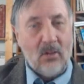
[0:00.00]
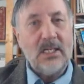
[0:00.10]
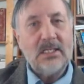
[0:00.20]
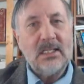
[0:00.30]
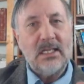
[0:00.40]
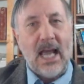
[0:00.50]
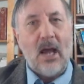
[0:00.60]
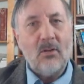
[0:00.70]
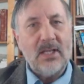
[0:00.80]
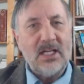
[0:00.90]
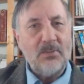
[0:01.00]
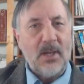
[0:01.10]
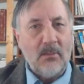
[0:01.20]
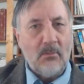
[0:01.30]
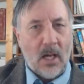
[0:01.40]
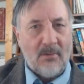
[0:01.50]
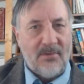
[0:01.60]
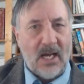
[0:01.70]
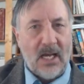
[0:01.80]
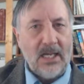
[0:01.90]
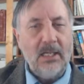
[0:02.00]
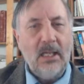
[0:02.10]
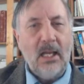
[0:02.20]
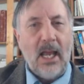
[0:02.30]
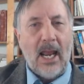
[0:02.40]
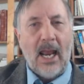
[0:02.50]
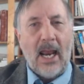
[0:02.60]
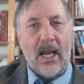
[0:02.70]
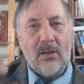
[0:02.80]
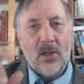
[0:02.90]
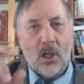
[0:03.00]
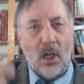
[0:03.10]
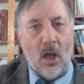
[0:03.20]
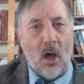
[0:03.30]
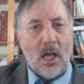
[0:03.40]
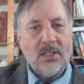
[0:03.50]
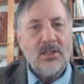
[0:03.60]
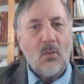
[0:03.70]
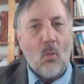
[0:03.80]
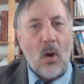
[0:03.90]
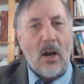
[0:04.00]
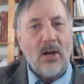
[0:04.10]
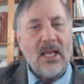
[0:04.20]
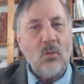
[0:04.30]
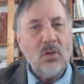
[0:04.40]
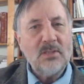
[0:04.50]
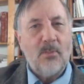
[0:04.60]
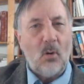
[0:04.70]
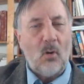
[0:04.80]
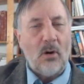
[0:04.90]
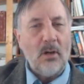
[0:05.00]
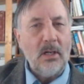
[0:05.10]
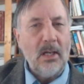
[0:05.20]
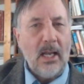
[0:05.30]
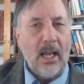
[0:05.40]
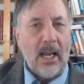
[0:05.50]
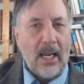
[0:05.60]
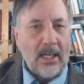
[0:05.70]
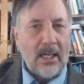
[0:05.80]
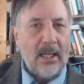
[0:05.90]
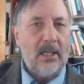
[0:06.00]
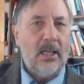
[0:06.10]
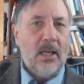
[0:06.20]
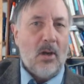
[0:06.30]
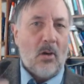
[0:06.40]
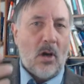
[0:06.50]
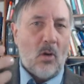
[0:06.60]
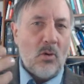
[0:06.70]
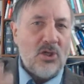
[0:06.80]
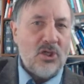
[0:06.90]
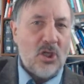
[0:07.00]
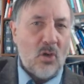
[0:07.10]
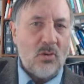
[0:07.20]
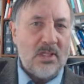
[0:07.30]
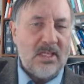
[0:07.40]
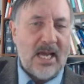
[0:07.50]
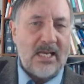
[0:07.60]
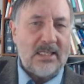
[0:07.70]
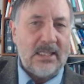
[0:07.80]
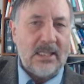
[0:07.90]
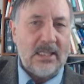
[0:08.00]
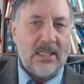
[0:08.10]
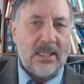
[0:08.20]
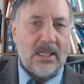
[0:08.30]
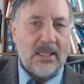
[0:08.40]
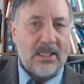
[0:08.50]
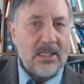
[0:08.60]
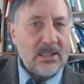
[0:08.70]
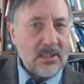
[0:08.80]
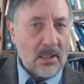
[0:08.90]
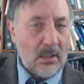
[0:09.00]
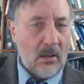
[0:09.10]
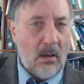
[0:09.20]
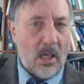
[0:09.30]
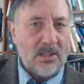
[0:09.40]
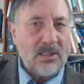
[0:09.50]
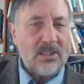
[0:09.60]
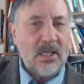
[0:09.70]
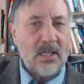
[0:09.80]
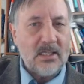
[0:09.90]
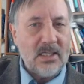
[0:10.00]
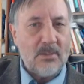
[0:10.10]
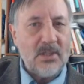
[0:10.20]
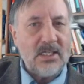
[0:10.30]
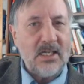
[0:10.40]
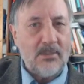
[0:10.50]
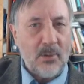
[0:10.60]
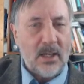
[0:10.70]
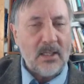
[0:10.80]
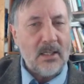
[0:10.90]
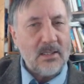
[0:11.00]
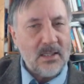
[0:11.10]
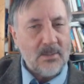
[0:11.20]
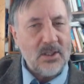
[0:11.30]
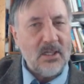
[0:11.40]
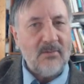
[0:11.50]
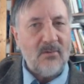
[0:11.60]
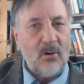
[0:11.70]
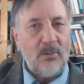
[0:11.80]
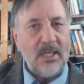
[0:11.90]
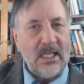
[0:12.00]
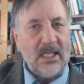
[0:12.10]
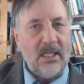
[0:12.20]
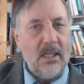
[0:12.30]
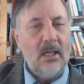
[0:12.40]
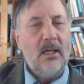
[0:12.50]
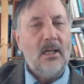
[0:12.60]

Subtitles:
is the noun that is being modified, and the clause where he was born. And again, we should note that that this is a clause. It's got a subject and a predicate, a subject and a verb. He